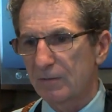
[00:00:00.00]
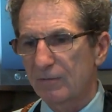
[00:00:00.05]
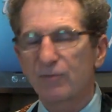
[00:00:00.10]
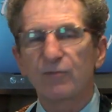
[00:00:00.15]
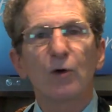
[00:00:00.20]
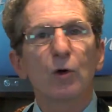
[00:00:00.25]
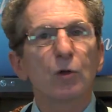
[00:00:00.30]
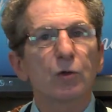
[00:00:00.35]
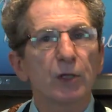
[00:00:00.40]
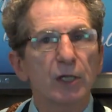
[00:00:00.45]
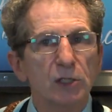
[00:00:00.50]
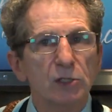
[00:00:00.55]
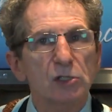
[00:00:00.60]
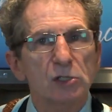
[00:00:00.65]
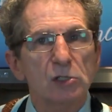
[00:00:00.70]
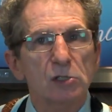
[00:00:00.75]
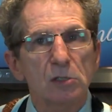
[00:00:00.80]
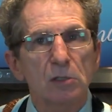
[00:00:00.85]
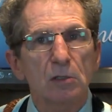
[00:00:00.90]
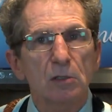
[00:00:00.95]

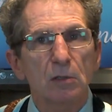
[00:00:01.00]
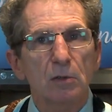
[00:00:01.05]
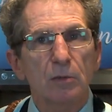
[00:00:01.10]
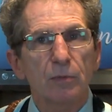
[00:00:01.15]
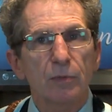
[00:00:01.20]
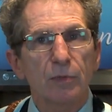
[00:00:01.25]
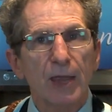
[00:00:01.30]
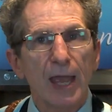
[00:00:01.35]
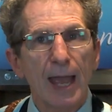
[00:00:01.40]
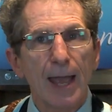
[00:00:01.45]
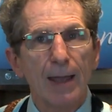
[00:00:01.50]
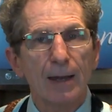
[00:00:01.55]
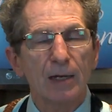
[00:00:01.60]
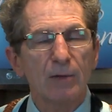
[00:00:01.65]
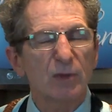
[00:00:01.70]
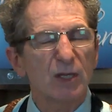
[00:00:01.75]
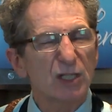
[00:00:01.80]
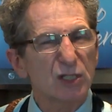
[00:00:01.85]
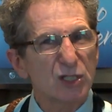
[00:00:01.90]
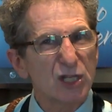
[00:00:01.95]
fullness
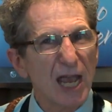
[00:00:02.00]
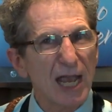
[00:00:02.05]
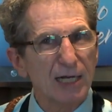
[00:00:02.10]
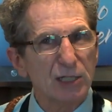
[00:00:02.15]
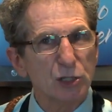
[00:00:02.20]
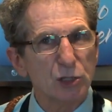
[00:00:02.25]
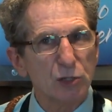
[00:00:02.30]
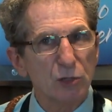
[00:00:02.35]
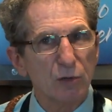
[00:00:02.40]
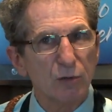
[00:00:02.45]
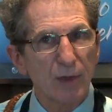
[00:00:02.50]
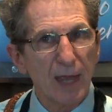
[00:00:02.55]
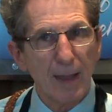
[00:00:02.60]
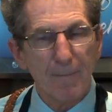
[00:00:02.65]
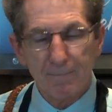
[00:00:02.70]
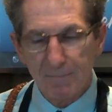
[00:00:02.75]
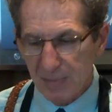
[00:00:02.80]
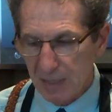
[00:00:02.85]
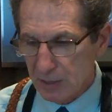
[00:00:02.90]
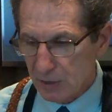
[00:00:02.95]
and the texture
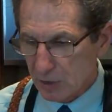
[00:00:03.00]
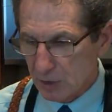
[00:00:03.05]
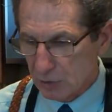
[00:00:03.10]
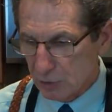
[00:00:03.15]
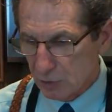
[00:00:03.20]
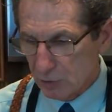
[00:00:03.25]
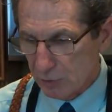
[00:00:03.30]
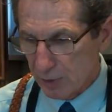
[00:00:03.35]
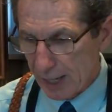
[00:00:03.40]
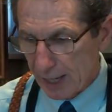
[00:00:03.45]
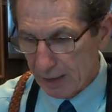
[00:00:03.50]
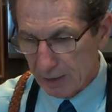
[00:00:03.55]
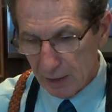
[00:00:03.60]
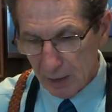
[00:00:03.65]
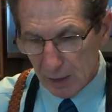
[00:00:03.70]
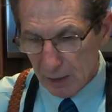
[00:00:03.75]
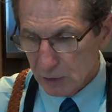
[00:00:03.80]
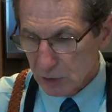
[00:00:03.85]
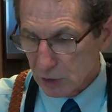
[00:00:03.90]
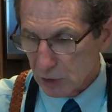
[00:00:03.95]
that meat can do that.
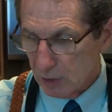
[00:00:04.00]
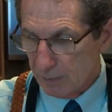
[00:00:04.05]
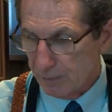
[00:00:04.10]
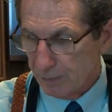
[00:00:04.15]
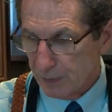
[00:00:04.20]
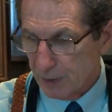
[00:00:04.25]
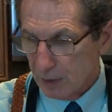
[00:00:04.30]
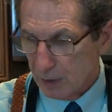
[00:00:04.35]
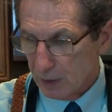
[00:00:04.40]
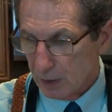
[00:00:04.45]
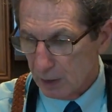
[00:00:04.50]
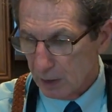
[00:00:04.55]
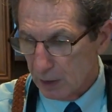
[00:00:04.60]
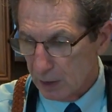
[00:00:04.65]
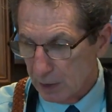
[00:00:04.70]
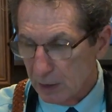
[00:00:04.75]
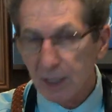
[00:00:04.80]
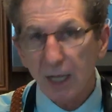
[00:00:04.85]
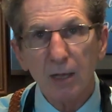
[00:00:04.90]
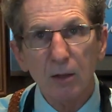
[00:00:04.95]
Some
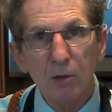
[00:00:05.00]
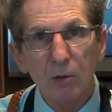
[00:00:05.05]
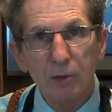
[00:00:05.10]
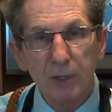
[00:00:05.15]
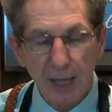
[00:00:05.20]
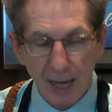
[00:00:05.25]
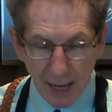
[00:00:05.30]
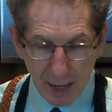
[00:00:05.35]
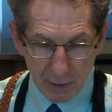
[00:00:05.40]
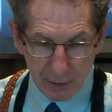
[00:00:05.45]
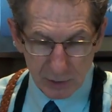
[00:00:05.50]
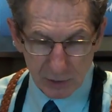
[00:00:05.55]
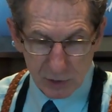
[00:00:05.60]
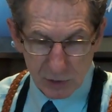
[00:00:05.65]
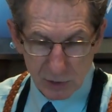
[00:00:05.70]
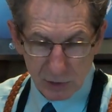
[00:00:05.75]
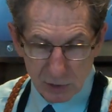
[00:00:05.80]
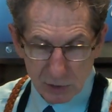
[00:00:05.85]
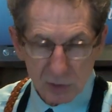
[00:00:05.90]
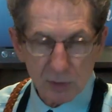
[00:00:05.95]
yellow
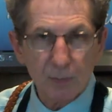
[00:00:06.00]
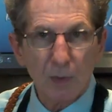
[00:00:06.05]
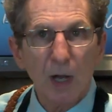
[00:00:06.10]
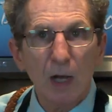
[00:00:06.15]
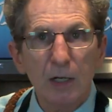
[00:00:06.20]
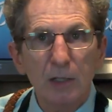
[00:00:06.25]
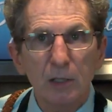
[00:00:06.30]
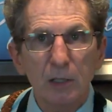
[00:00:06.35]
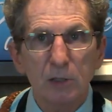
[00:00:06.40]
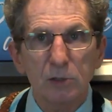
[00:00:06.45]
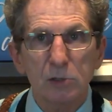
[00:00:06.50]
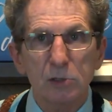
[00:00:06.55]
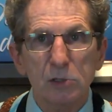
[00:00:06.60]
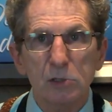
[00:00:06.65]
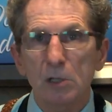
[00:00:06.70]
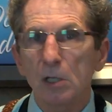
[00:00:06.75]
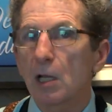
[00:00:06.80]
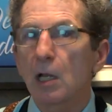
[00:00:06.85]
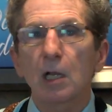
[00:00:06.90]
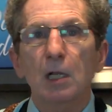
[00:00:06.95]
carrots, some onions,
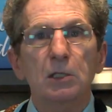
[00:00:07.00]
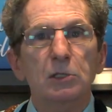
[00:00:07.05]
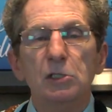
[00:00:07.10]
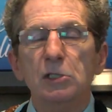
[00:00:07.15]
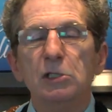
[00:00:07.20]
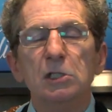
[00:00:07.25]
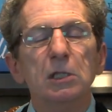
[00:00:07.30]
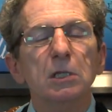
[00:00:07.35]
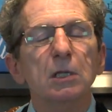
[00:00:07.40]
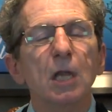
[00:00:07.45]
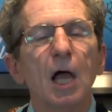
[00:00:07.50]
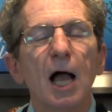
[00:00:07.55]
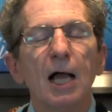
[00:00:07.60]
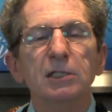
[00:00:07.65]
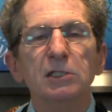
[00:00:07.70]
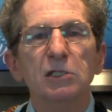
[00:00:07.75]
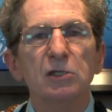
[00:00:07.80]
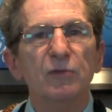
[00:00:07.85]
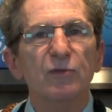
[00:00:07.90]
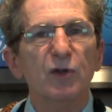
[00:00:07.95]
just
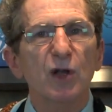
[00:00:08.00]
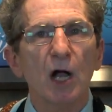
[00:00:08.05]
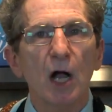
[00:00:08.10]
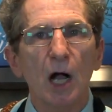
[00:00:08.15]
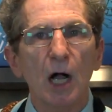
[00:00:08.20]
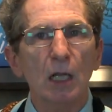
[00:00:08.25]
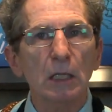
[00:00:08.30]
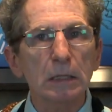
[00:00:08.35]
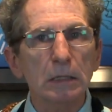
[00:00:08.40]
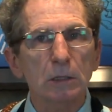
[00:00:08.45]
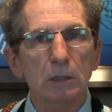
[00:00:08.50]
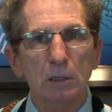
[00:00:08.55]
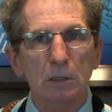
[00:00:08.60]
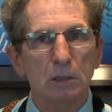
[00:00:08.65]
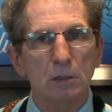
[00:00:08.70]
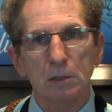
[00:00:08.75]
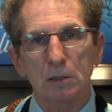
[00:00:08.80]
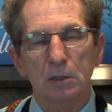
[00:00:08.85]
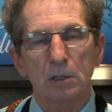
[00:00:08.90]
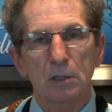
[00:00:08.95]
lots of color
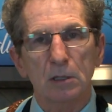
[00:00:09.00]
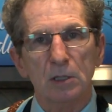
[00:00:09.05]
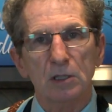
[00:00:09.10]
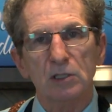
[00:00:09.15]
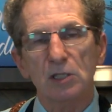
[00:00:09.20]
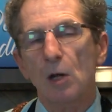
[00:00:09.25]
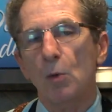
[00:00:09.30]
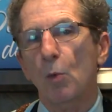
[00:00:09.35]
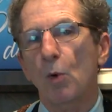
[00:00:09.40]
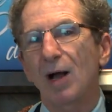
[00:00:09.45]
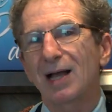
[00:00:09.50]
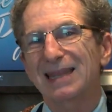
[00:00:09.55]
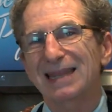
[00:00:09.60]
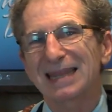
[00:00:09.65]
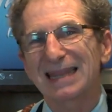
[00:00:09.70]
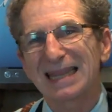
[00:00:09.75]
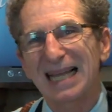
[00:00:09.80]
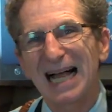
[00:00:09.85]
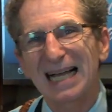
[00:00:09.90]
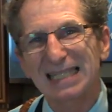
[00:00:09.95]
because I want
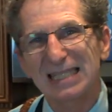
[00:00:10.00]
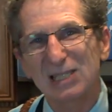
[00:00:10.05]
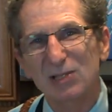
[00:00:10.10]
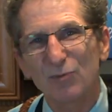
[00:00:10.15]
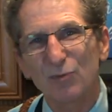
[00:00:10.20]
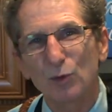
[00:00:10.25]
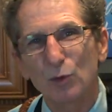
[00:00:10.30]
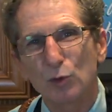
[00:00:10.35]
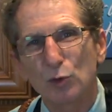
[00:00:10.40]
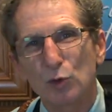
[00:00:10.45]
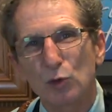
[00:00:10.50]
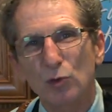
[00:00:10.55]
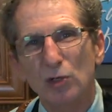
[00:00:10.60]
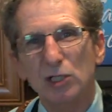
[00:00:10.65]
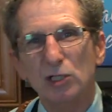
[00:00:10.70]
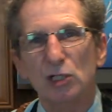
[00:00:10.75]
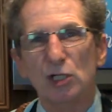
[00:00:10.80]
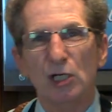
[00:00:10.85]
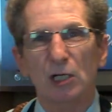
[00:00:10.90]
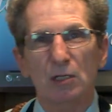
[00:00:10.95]
lots of
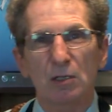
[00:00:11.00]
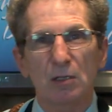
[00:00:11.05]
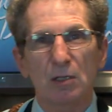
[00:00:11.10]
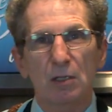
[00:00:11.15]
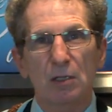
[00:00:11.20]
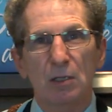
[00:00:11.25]
nutrition.